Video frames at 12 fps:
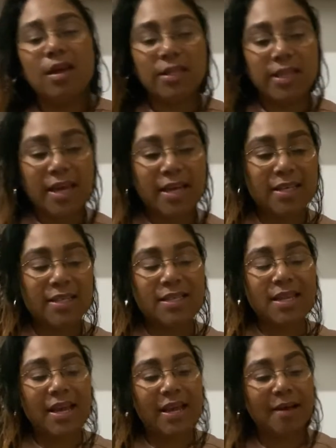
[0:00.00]
Yeah,
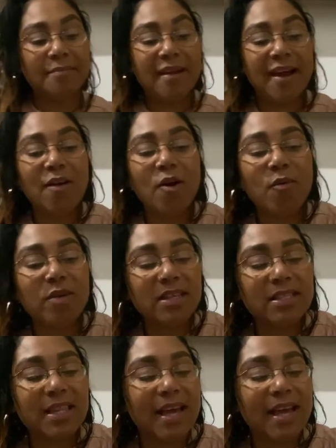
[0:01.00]
it's like I always